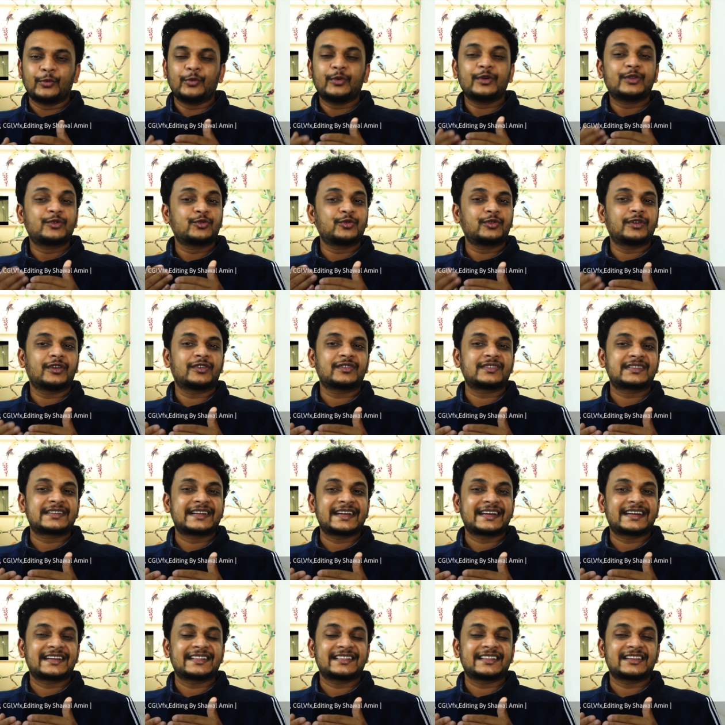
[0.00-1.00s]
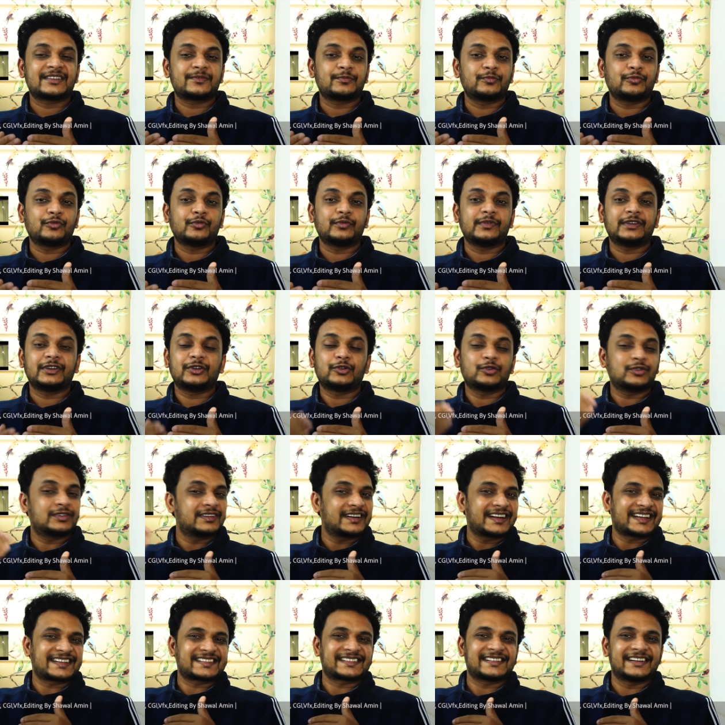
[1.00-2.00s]
which would have taken this movie to
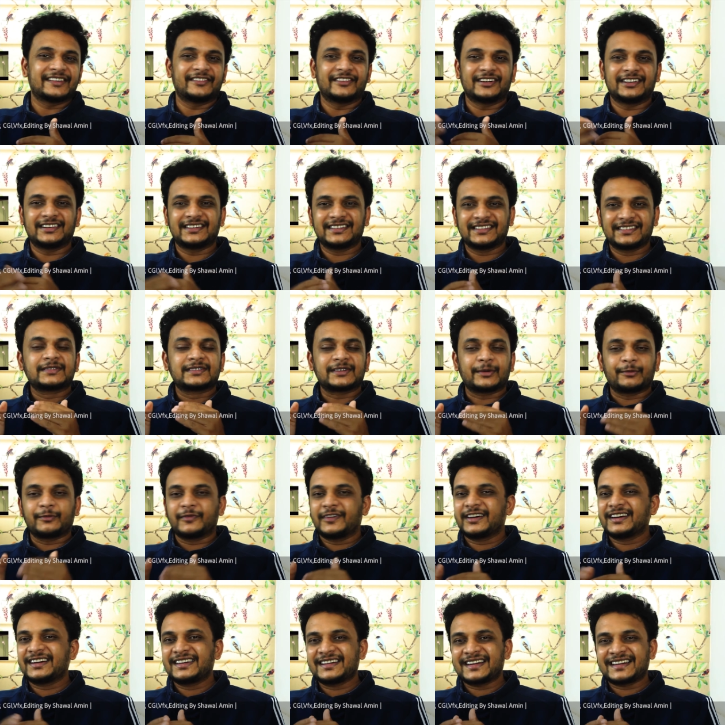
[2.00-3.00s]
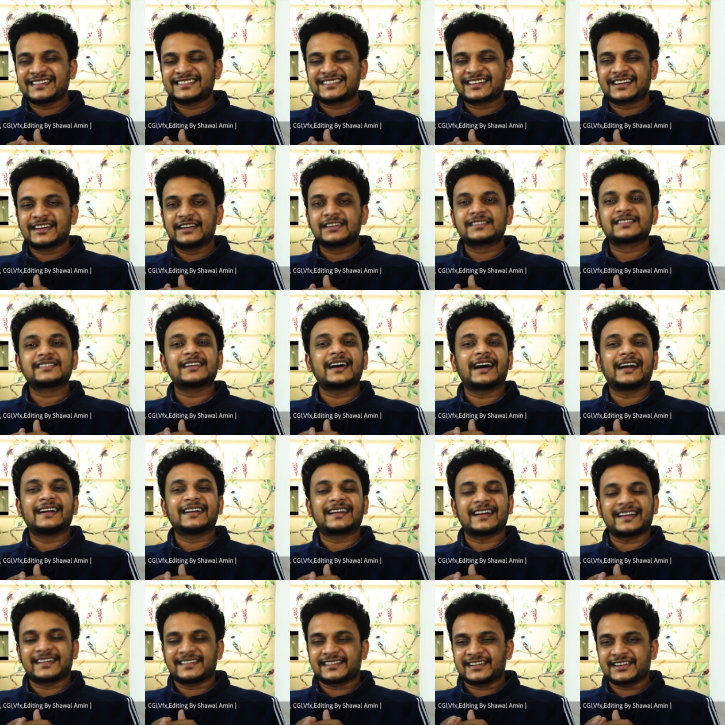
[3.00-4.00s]
the next level. Some very nice cuts
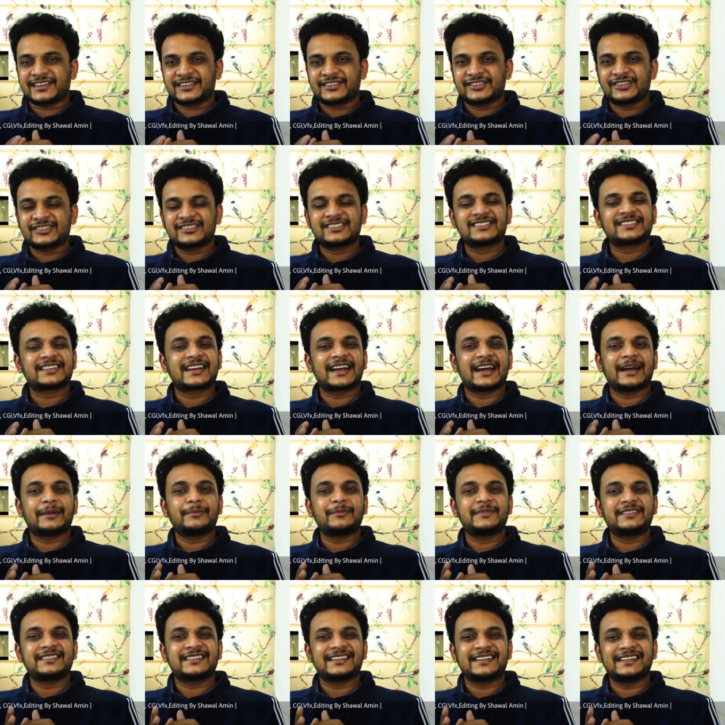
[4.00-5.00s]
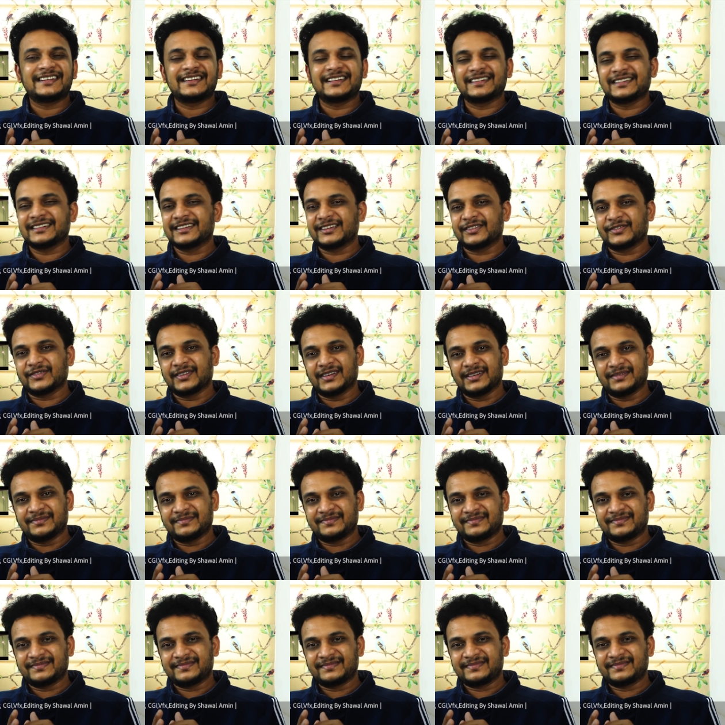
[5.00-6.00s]
and transactions can be seen in this film.
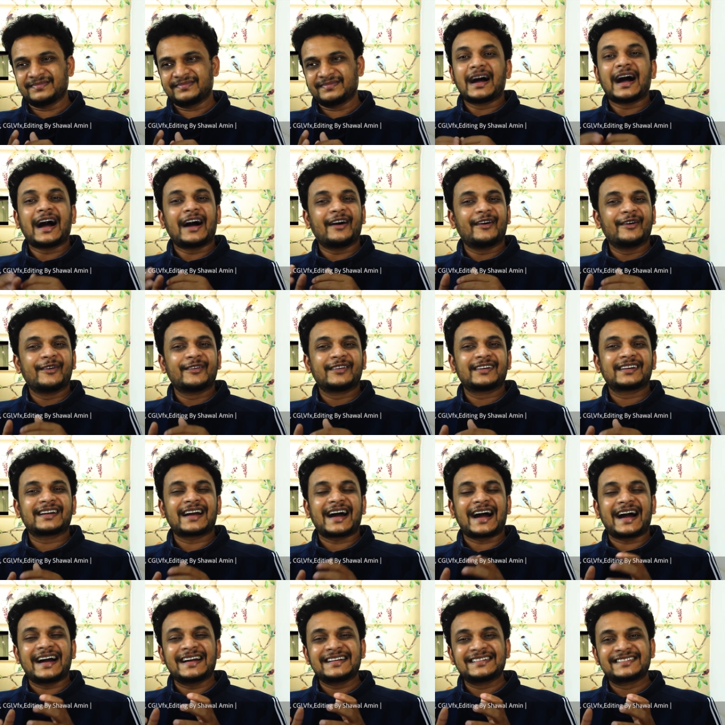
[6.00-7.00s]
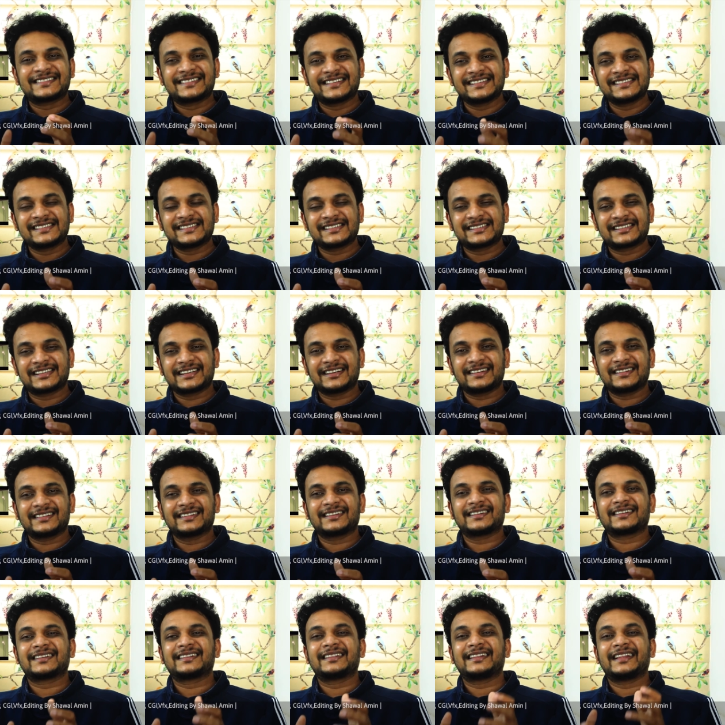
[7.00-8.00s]
However, I still
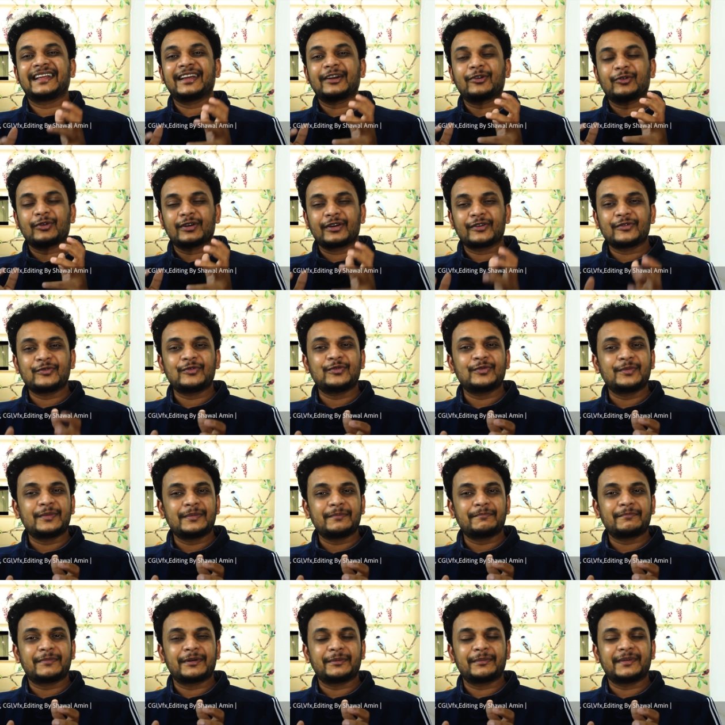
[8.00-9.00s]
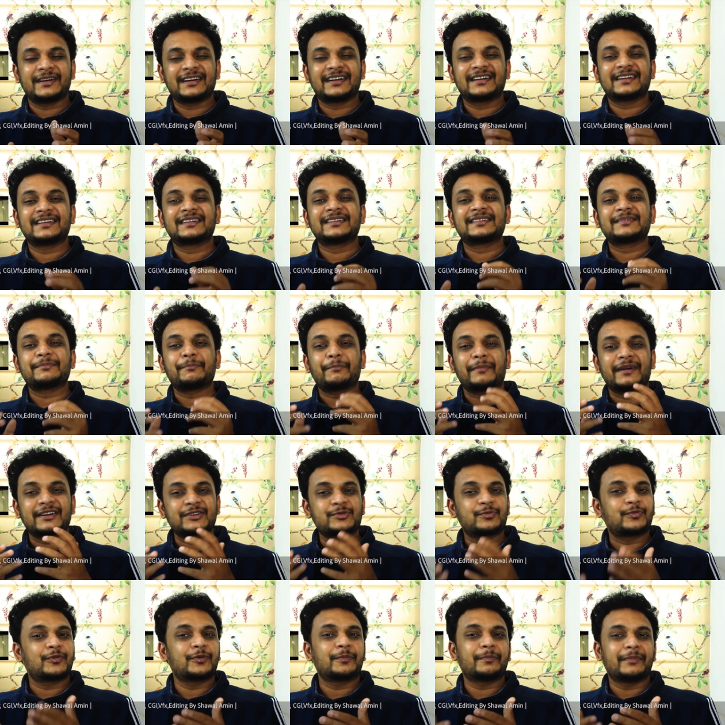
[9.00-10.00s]
think that they could have implemented
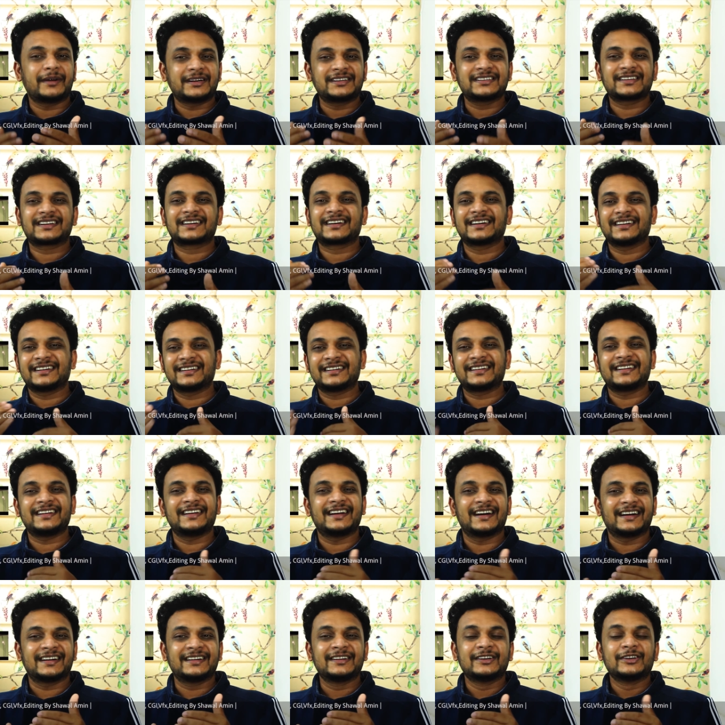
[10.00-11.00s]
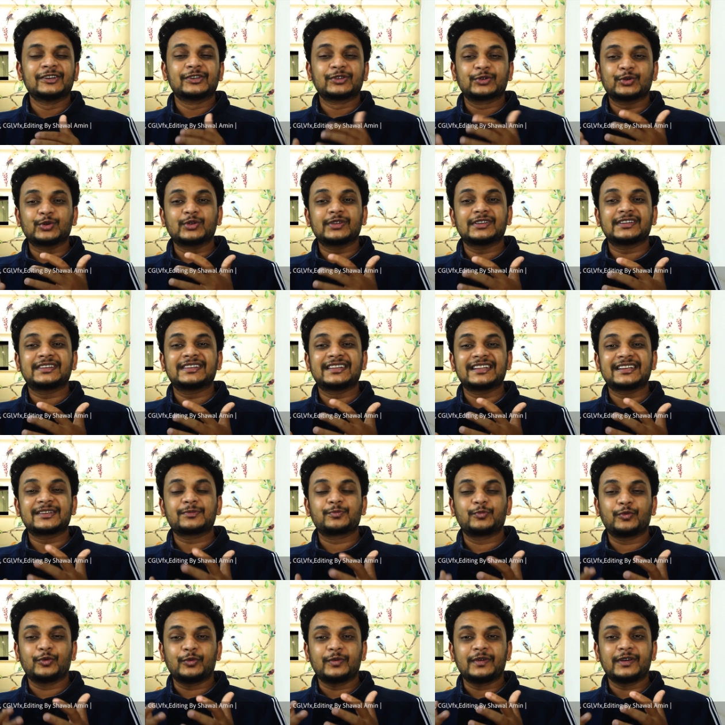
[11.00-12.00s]
much more better color DI so that this
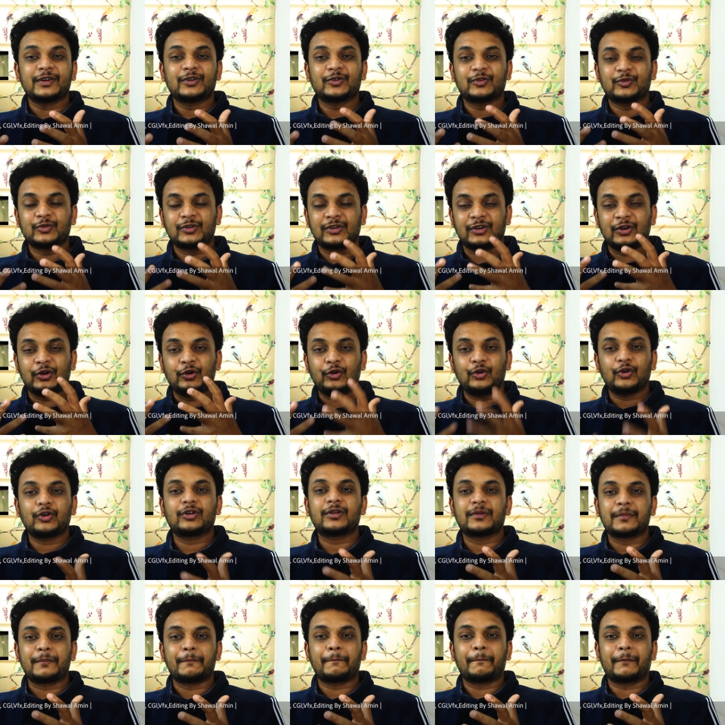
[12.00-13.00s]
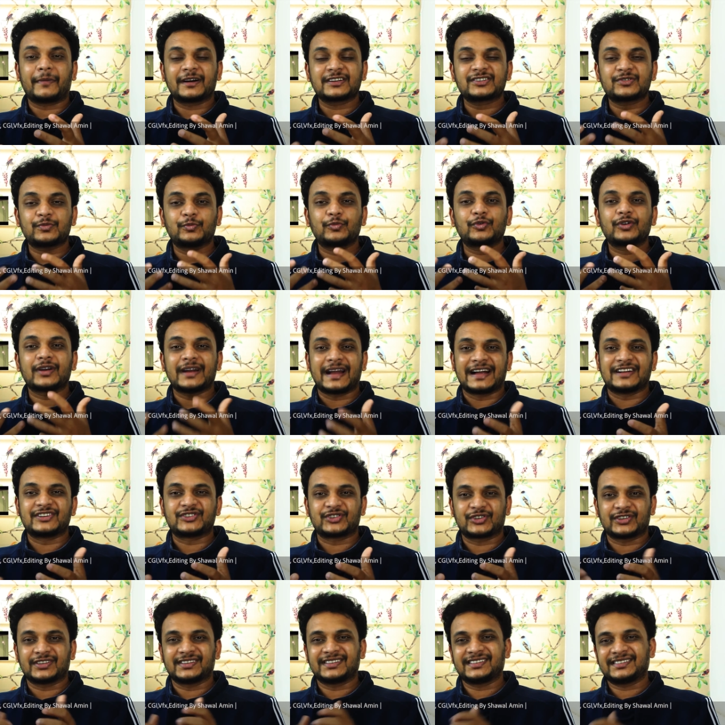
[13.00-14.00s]
movie could look much more
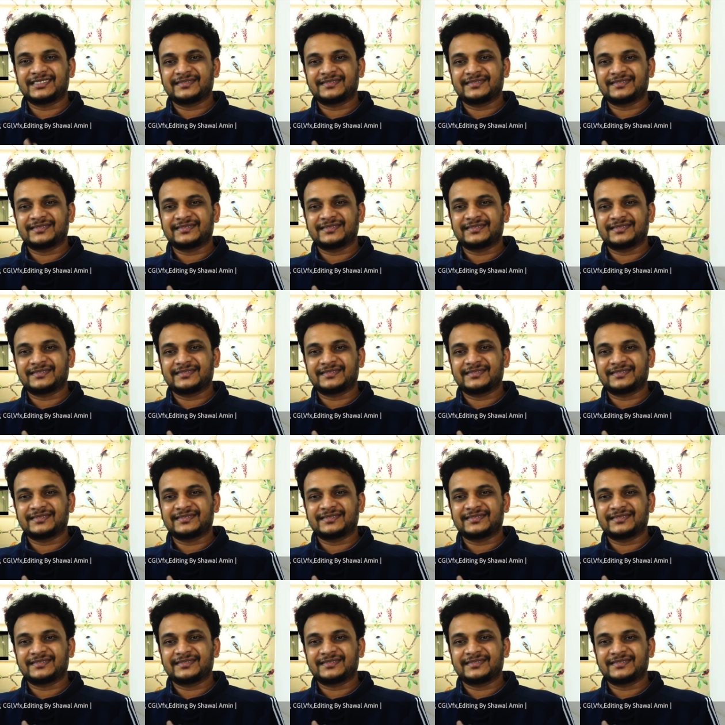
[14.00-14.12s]
natural.